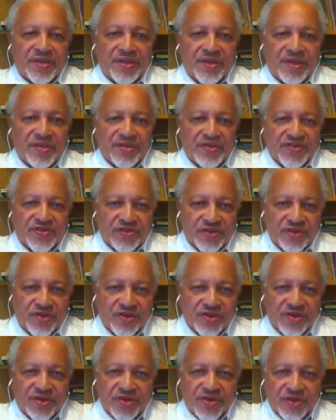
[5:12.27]
now the
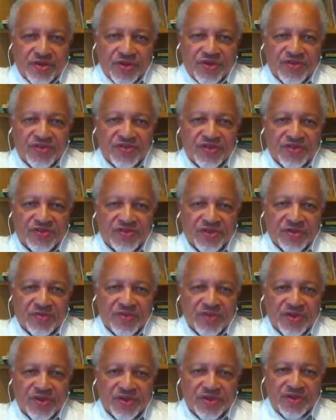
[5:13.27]
circulatory
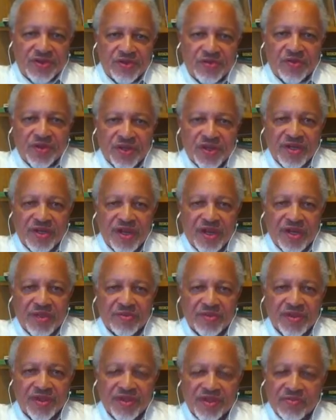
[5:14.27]
system in the human
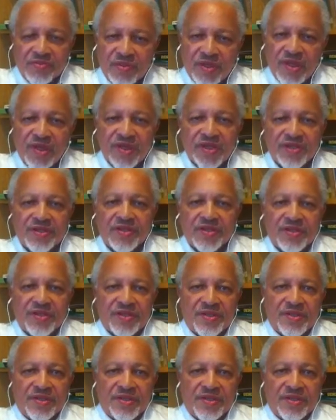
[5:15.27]
anatomy is blood.